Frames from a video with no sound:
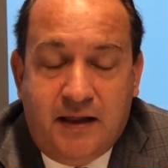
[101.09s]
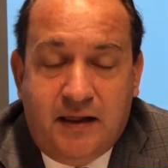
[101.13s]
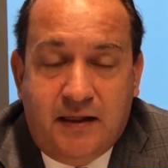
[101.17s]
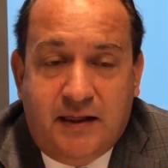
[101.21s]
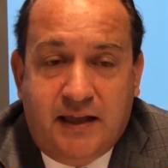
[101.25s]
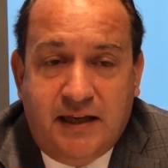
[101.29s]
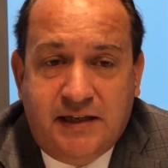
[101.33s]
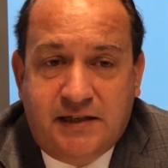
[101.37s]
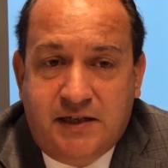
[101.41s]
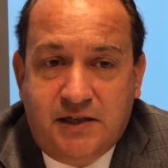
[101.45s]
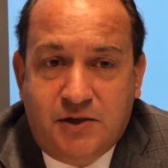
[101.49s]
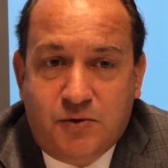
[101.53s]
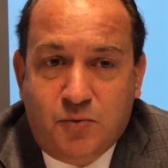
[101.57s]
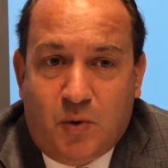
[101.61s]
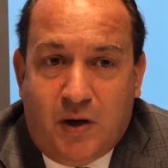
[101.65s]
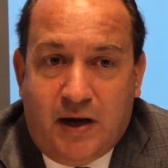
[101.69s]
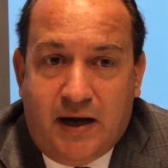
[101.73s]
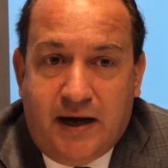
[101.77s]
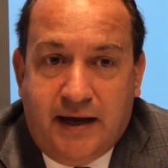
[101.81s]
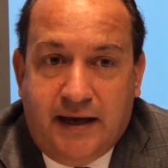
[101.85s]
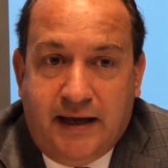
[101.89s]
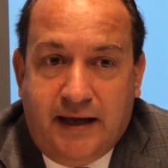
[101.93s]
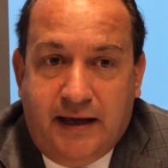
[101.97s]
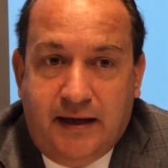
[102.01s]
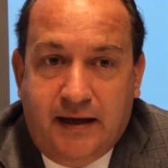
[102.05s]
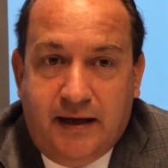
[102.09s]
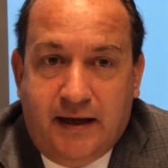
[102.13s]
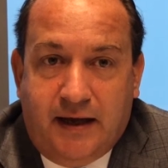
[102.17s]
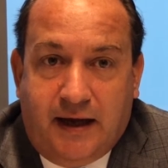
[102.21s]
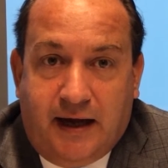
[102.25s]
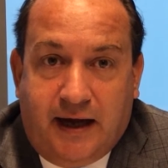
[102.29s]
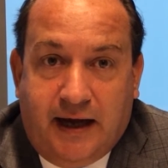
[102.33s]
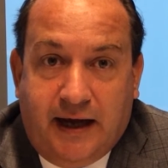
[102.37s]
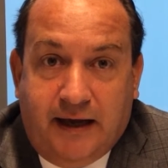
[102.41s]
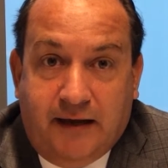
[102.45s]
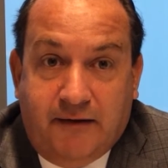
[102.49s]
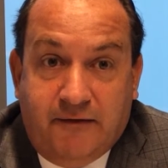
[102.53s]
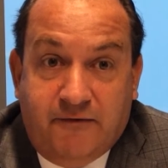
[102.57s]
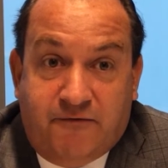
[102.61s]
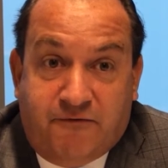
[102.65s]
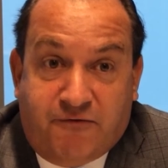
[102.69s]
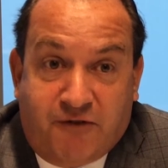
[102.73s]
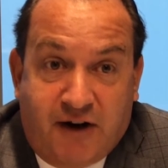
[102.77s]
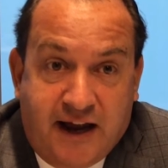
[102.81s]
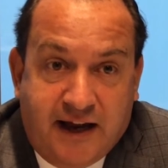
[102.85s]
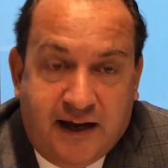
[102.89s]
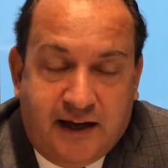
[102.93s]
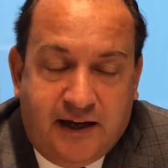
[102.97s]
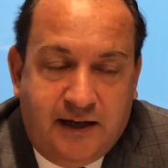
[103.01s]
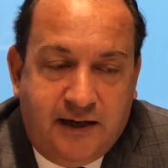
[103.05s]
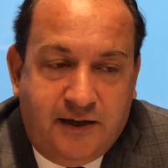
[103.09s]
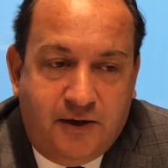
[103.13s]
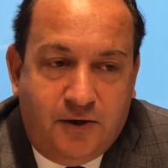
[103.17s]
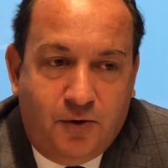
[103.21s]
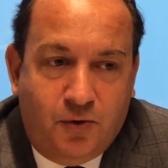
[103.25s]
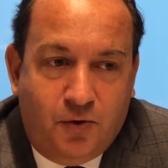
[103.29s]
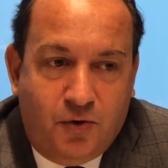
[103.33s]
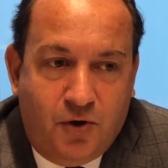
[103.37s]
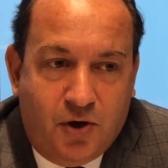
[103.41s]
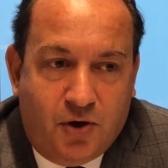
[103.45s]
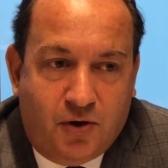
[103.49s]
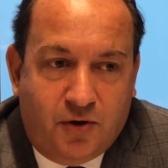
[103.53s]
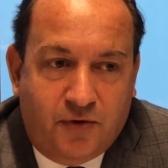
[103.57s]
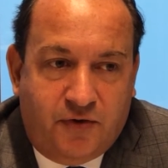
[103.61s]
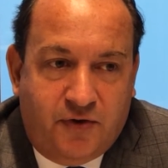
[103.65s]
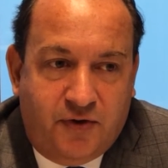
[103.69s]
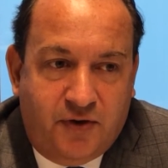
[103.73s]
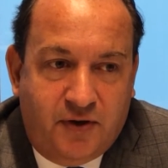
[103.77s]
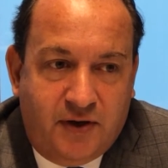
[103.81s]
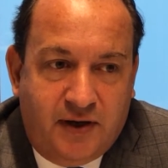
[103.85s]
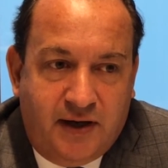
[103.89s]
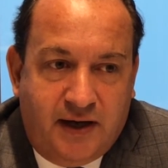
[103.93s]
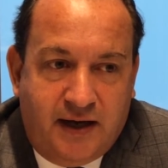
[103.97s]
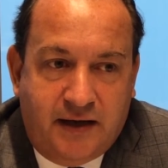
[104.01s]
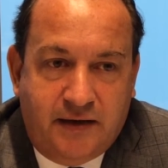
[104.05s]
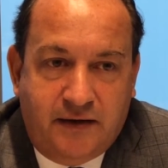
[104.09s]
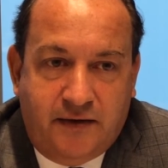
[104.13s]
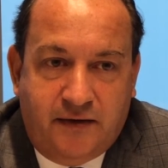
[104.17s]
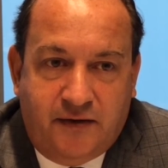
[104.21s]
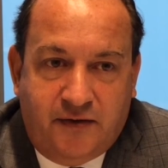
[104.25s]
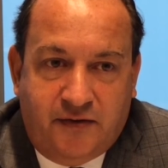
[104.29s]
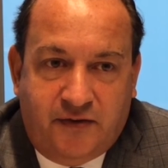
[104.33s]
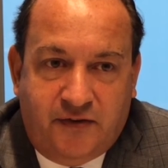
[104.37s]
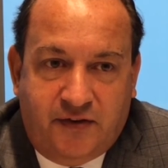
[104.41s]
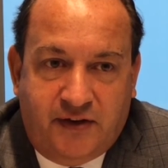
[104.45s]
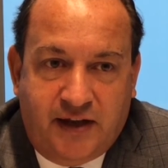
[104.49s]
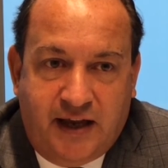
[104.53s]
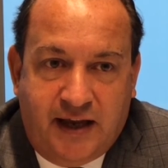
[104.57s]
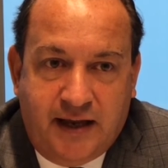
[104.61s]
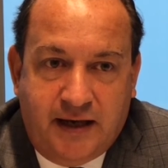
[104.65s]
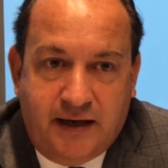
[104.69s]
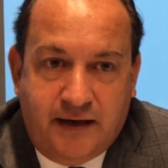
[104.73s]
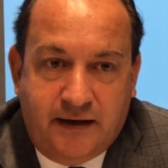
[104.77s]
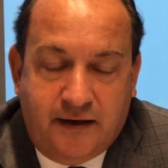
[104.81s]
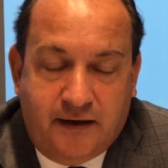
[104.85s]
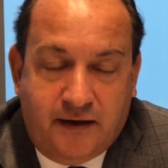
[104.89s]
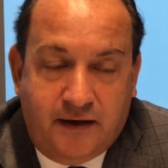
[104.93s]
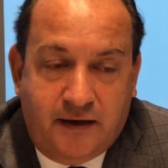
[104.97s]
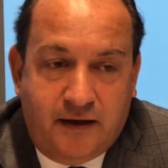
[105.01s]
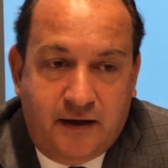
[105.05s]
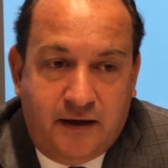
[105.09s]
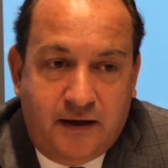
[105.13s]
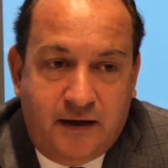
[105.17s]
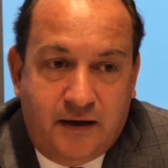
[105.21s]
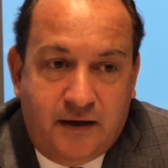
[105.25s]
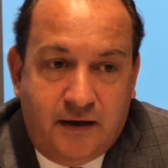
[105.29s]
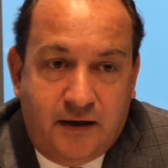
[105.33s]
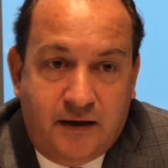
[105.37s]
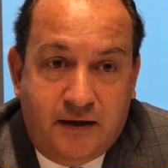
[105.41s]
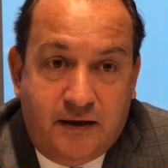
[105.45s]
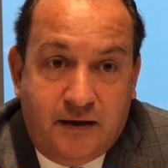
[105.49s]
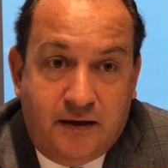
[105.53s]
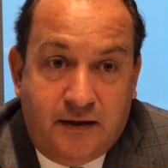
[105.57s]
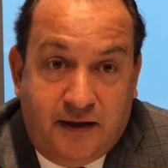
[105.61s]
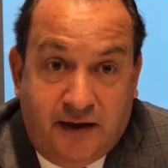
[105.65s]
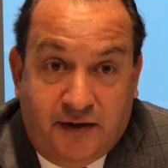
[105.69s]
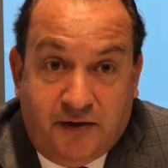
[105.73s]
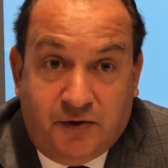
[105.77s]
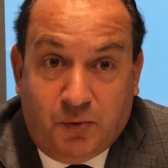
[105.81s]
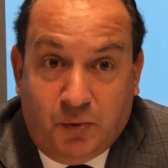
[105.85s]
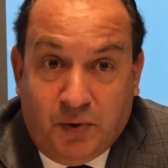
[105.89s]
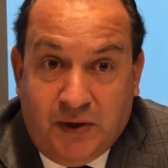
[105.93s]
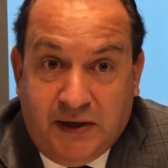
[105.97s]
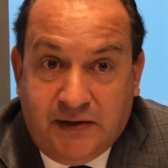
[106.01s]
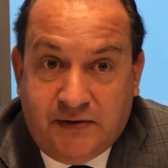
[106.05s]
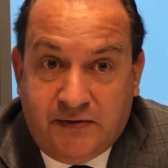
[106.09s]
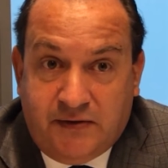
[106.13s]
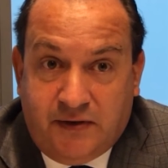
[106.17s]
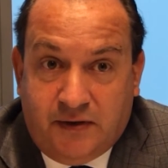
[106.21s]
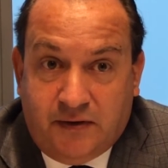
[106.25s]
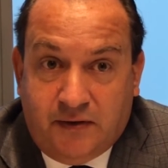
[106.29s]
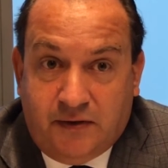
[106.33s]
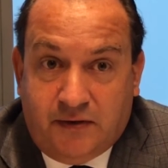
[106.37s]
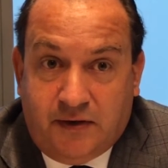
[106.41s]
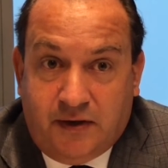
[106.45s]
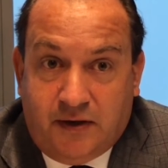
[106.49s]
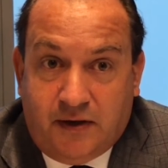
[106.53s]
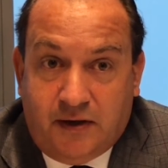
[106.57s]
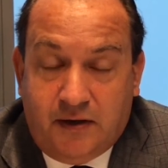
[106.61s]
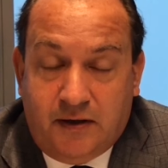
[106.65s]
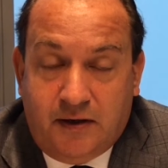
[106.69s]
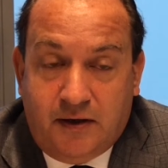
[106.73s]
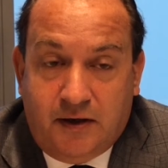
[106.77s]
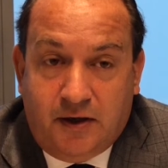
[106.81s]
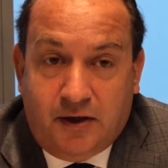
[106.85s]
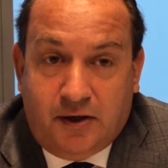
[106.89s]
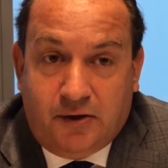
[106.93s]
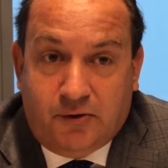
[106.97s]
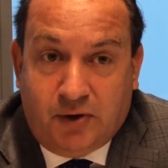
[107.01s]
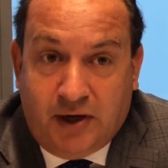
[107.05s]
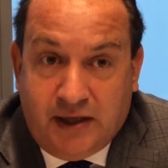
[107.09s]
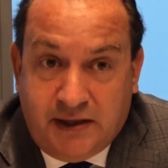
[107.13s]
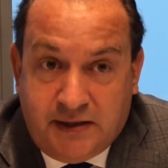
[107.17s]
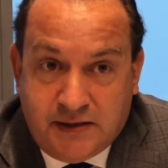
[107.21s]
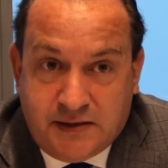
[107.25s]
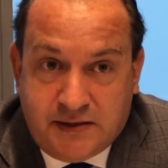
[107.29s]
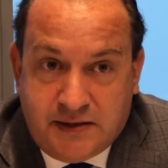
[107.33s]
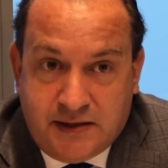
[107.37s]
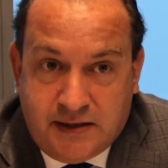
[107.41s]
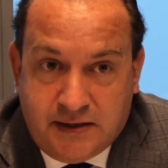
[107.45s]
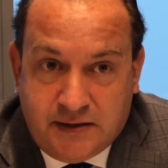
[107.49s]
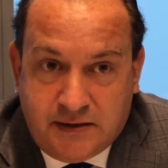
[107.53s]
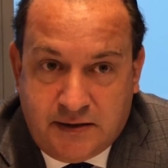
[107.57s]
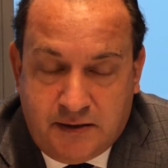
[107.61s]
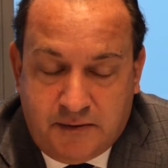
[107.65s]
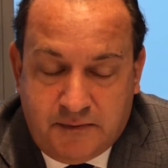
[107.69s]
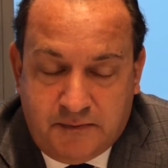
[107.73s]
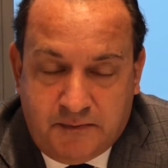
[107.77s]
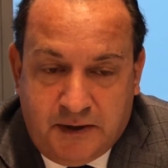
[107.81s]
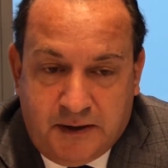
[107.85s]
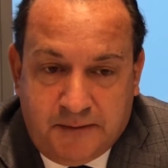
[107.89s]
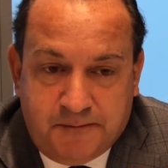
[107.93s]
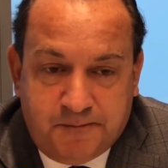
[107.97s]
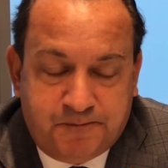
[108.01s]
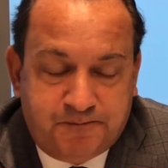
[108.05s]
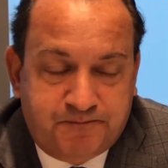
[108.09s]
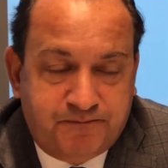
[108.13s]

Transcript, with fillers: This is why I frankly do not understand this recent criticism,